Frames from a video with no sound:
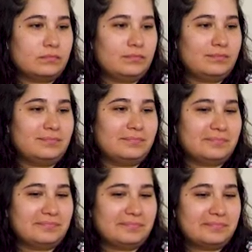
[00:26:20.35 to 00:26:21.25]

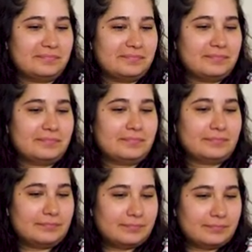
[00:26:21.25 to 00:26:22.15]

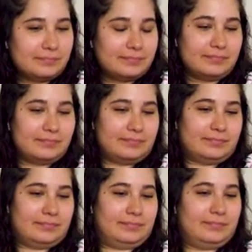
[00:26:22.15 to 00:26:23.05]

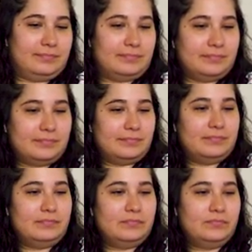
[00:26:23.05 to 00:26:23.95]

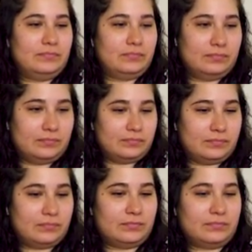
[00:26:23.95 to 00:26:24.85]

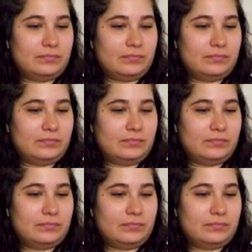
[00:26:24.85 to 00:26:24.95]
This person isn't speaking.